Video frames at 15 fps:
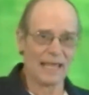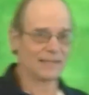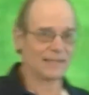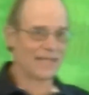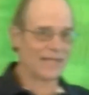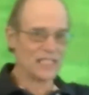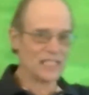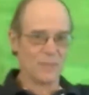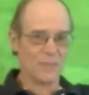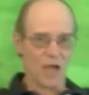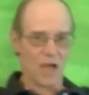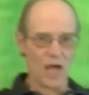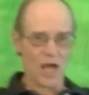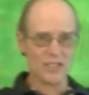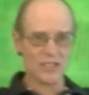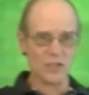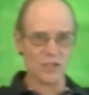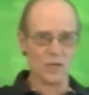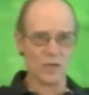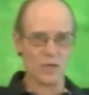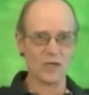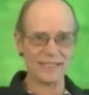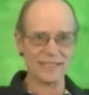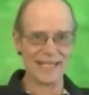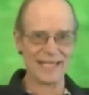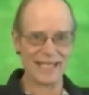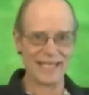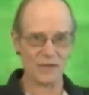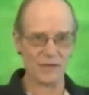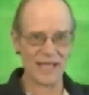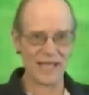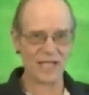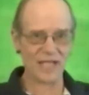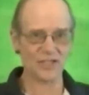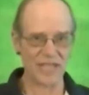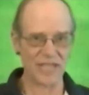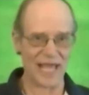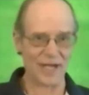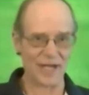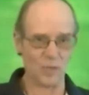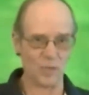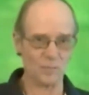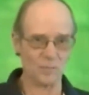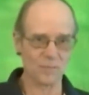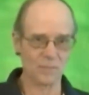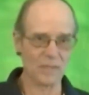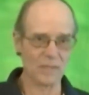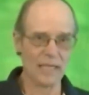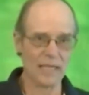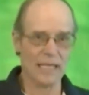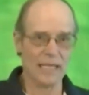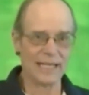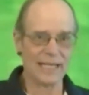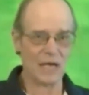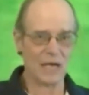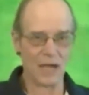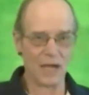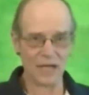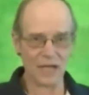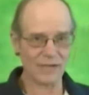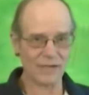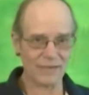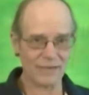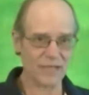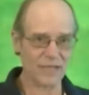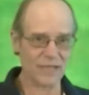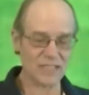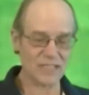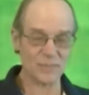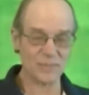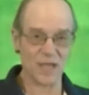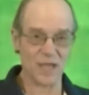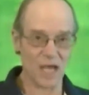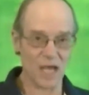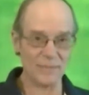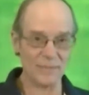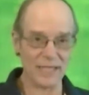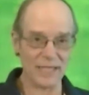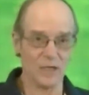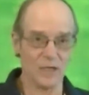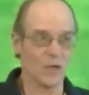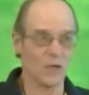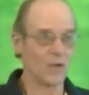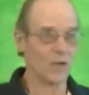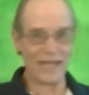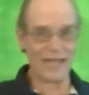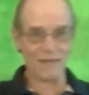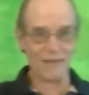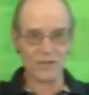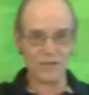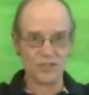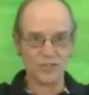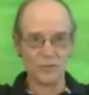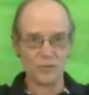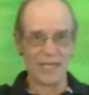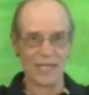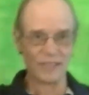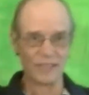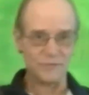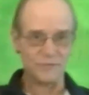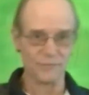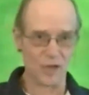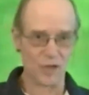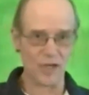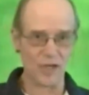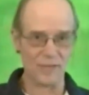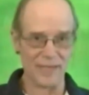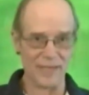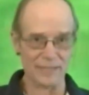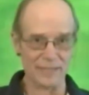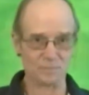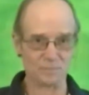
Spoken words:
The lights behind you are going to take care of that shadow. Now, I don't have lights behind me. All I have are the 2 lights in front of me.